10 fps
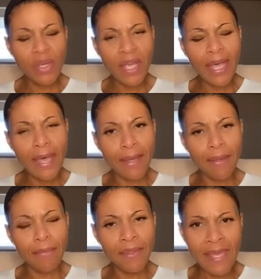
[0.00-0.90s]

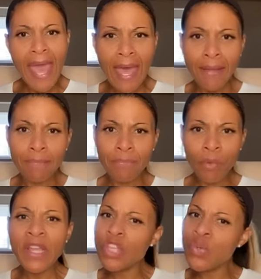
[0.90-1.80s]
Yeah,
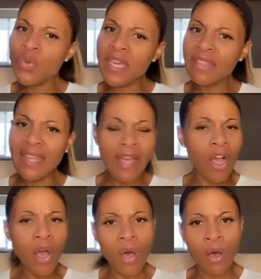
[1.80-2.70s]
when you get that
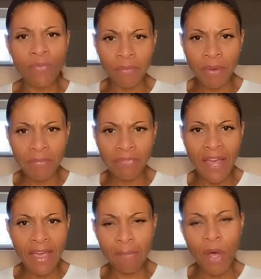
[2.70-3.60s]
call from them
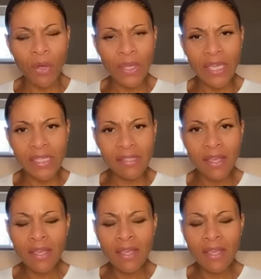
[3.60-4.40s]
flying monkeys